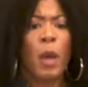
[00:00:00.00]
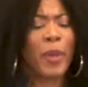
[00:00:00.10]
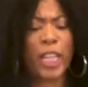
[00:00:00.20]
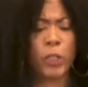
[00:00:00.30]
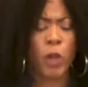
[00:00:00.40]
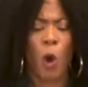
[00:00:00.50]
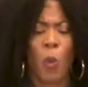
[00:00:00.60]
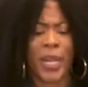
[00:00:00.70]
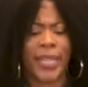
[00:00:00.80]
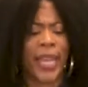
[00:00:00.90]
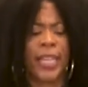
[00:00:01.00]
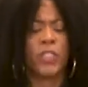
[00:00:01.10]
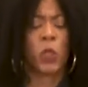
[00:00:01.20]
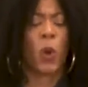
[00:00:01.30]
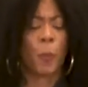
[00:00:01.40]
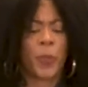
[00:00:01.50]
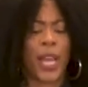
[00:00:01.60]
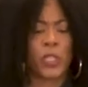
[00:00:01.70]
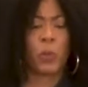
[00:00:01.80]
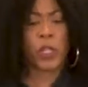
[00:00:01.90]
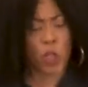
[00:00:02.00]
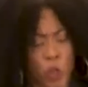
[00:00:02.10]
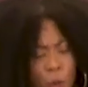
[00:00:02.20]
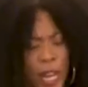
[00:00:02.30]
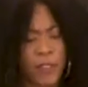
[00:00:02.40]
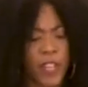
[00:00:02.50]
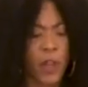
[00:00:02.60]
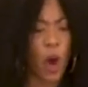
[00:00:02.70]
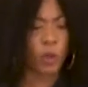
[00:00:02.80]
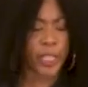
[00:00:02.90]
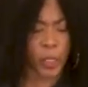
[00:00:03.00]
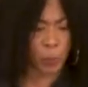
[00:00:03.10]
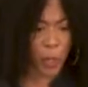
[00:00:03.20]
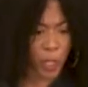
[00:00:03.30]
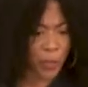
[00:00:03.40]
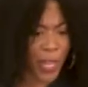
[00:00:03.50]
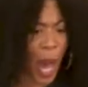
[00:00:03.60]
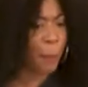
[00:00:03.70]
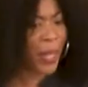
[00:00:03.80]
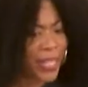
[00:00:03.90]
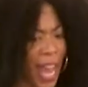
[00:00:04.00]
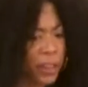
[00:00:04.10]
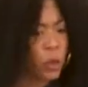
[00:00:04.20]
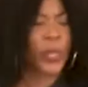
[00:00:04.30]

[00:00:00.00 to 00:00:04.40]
because you don't want to get into a place where you're grieving the Holy Spirit of God, but yet you